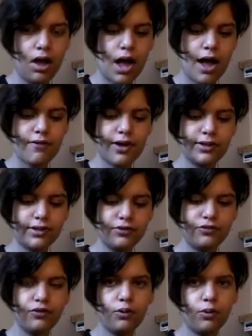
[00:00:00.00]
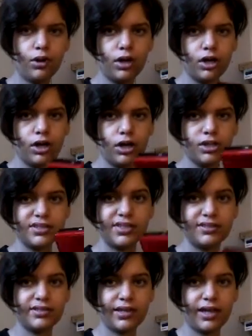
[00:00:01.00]
I've had this for
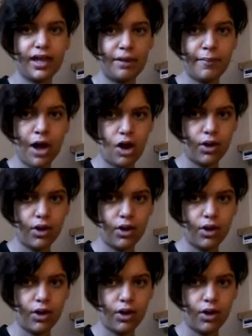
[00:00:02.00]
since it came out,